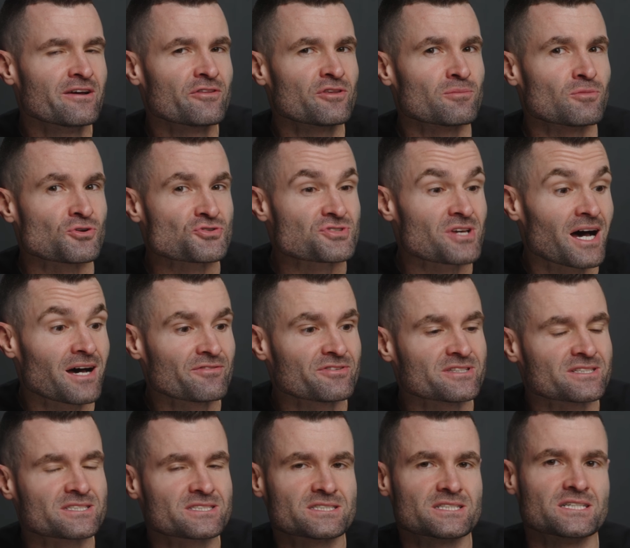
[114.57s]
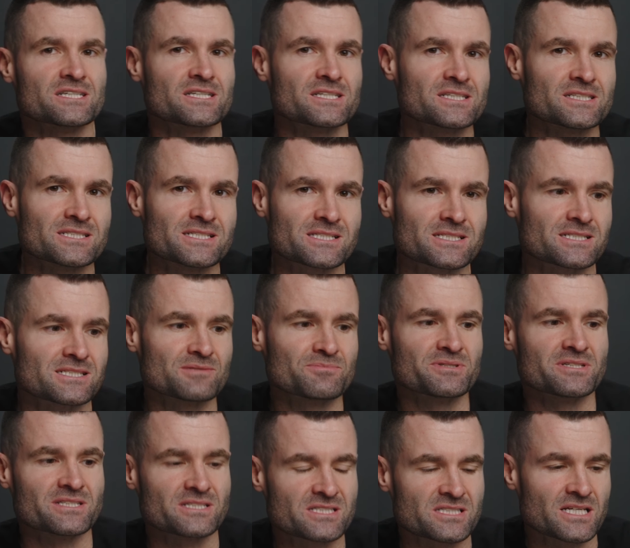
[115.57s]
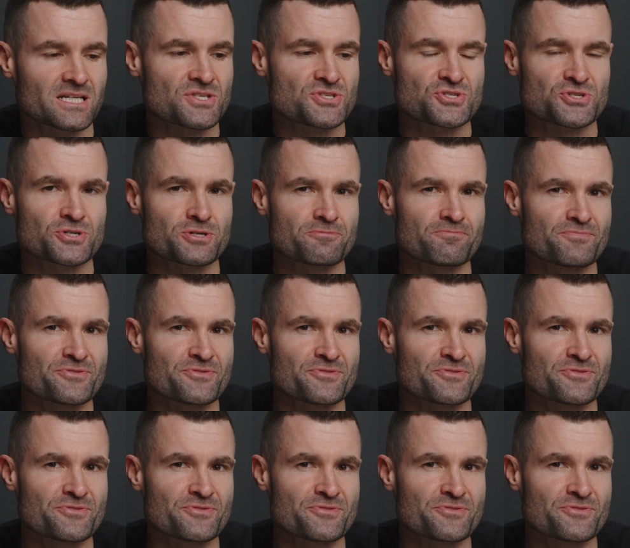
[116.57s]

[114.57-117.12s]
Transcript: The most obvious thing is gonna be the sensor.